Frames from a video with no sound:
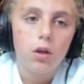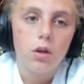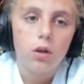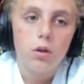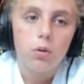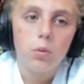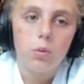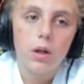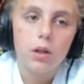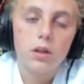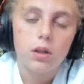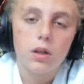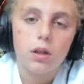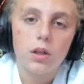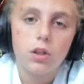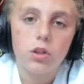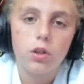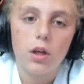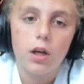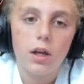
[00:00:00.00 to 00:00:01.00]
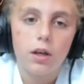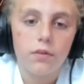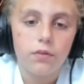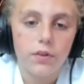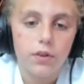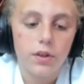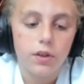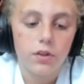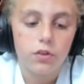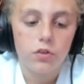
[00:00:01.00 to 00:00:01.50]
Well, you have
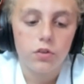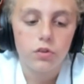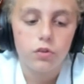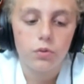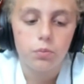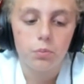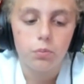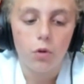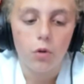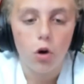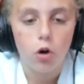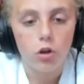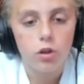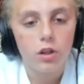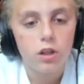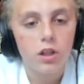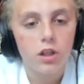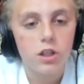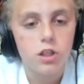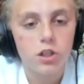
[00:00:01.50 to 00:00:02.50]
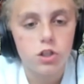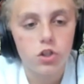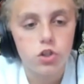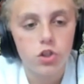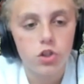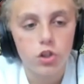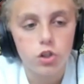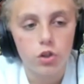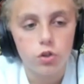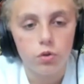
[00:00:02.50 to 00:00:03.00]
a small
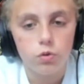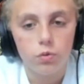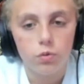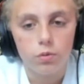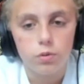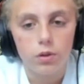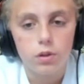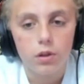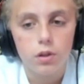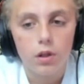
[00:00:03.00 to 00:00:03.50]
issue.